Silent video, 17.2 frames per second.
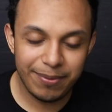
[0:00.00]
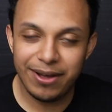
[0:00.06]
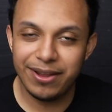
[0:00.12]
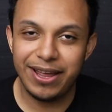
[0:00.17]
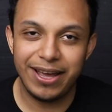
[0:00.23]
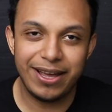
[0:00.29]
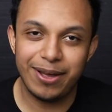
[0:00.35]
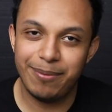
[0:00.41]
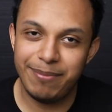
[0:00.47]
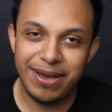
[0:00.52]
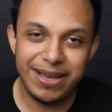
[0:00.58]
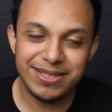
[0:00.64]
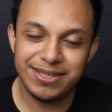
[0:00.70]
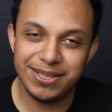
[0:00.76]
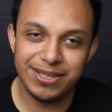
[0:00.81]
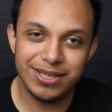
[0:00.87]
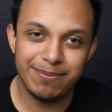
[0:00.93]
about like a
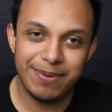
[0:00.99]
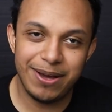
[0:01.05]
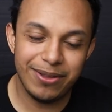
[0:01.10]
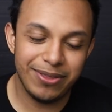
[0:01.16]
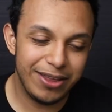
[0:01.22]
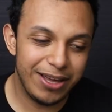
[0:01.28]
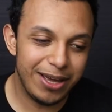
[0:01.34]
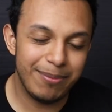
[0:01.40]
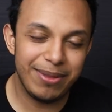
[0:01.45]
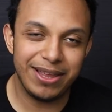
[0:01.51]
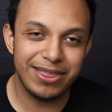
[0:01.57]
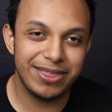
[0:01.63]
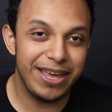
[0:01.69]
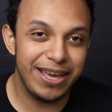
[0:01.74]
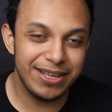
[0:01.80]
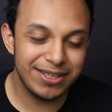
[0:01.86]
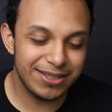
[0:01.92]
message about them,
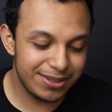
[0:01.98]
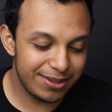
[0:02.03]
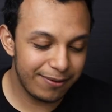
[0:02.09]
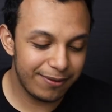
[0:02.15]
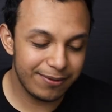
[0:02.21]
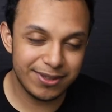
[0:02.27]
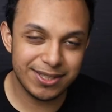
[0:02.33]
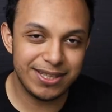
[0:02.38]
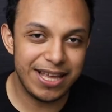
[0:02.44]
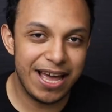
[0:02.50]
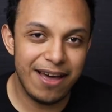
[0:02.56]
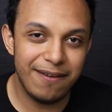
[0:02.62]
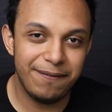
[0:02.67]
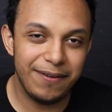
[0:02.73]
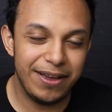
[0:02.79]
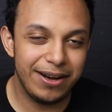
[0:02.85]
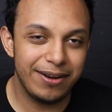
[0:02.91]
like thanks
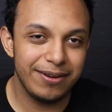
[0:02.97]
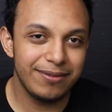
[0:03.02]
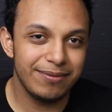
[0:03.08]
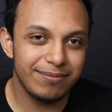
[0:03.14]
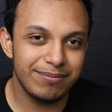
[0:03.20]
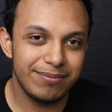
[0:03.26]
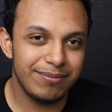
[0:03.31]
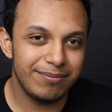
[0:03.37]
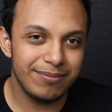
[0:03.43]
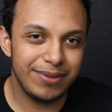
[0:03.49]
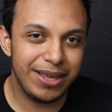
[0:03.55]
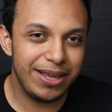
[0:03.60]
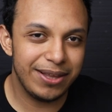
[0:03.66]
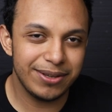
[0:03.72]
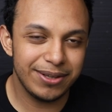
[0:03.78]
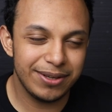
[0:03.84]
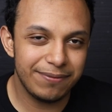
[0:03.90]
staff and
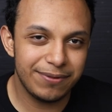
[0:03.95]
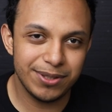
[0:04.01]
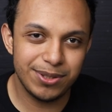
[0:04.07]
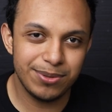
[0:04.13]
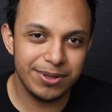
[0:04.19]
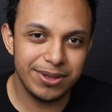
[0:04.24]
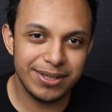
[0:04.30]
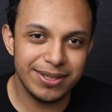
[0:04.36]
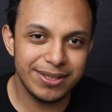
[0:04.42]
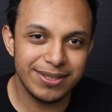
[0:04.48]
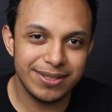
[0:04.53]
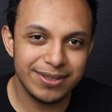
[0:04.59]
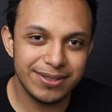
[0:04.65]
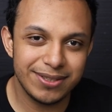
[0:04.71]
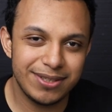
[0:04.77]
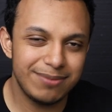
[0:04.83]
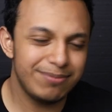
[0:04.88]
England for doing
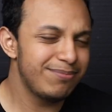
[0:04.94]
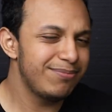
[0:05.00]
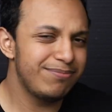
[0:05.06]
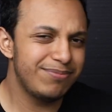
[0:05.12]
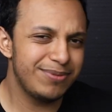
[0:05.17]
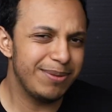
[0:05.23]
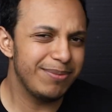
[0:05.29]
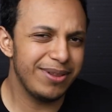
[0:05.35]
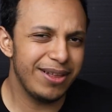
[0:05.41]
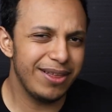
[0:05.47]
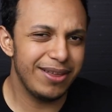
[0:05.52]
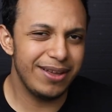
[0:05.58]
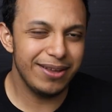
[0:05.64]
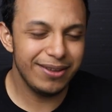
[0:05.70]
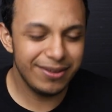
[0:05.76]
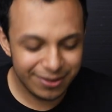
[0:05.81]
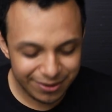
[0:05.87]
this, something like
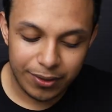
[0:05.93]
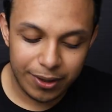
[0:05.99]
that.